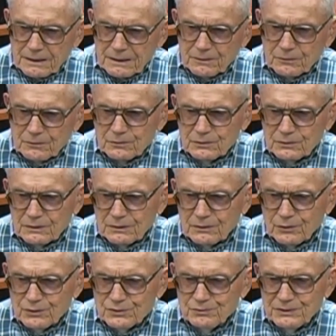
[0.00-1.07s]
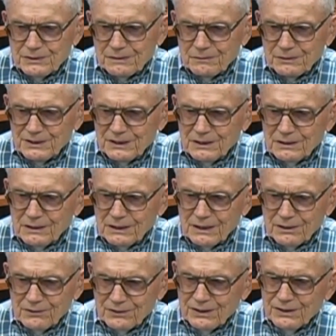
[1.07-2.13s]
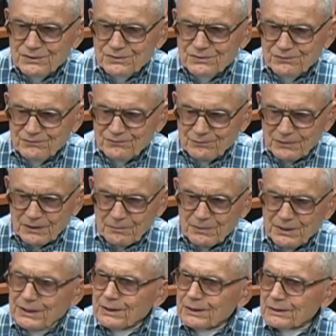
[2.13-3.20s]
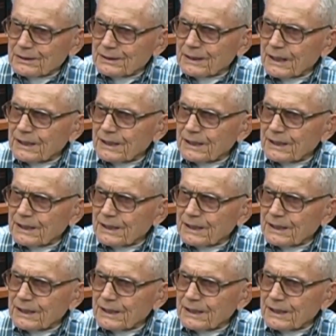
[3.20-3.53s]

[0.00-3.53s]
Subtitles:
Of course, we did a lot of things immediately.